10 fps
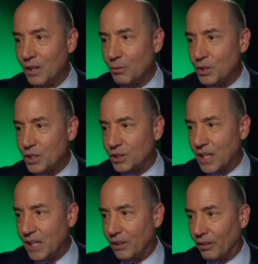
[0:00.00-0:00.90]
which is
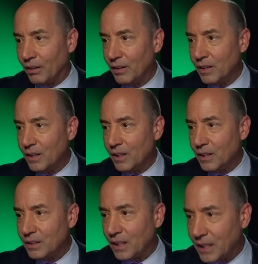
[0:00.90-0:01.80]
here
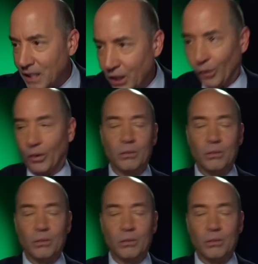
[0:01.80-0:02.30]
to here.